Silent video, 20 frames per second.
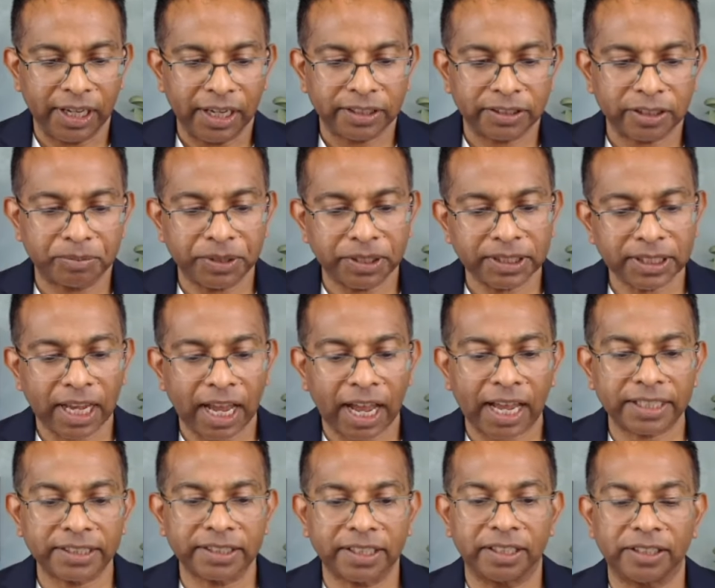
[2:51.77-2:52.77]
So I'm just
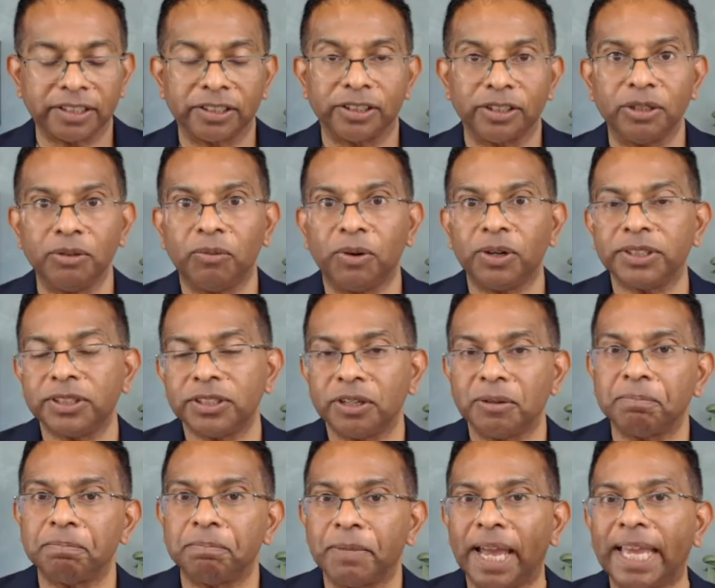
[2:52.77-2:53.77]
asking you, what's your
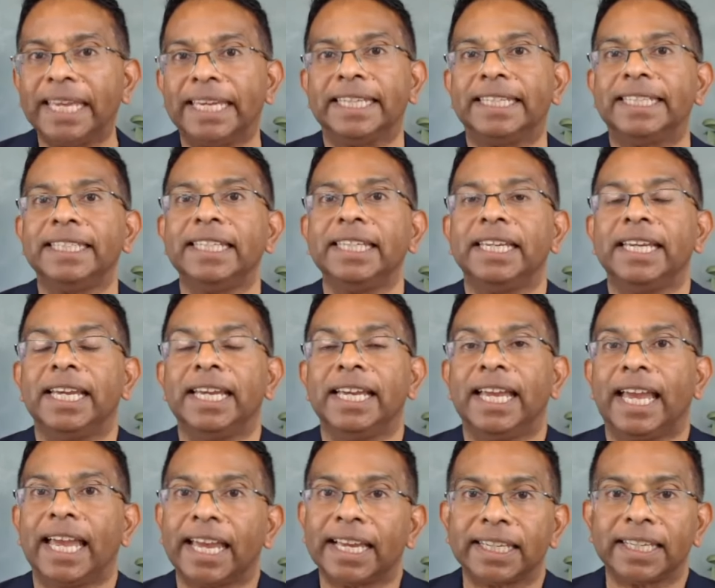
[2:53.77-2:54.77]
main
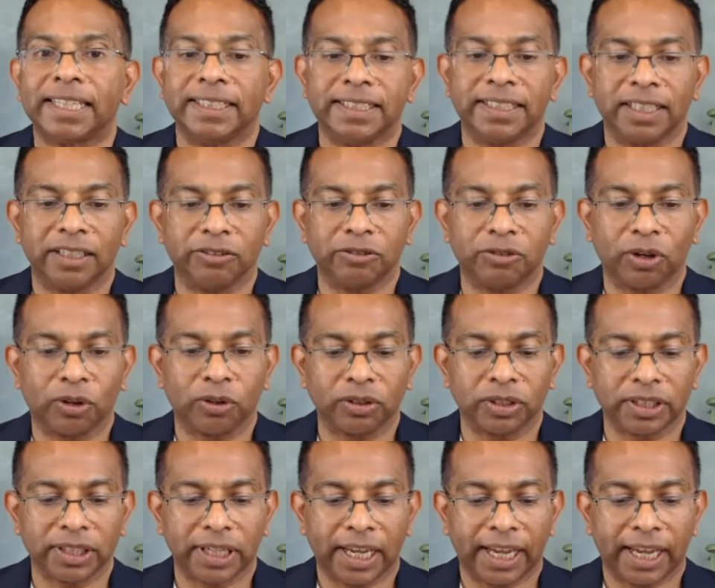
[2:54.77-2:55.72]
L&D role?